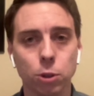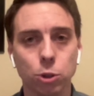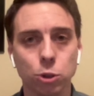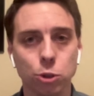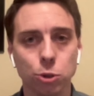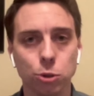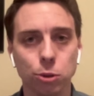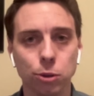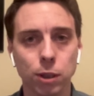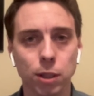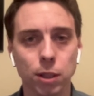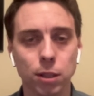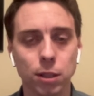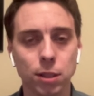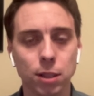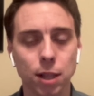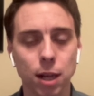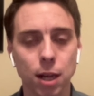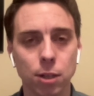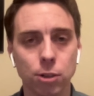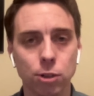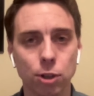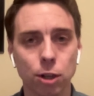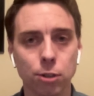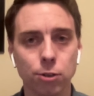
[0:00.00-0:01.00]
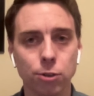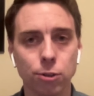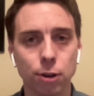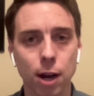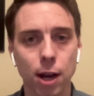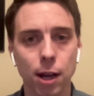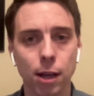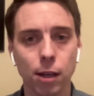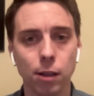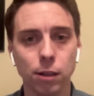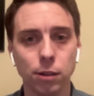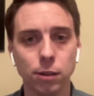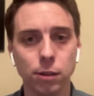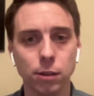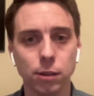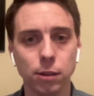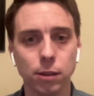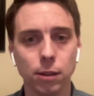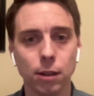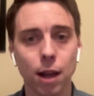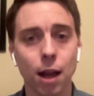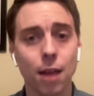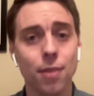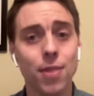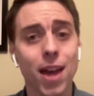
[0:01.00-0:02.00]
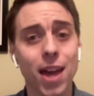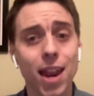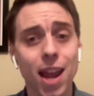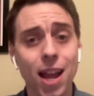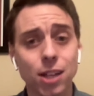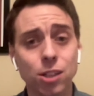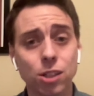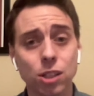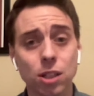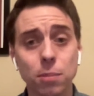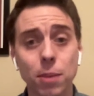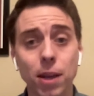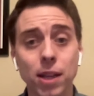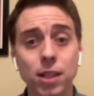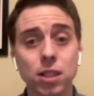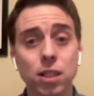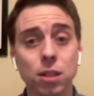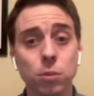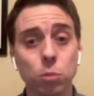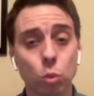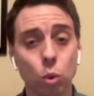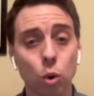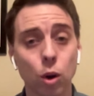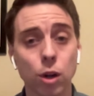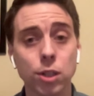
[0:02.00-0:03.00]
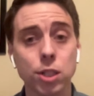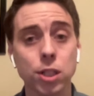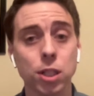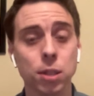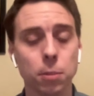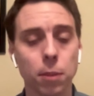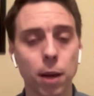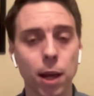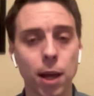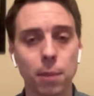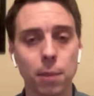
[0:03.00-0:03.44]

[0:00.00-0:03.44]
Julian Assange on trial. And that actually makes them worse, in my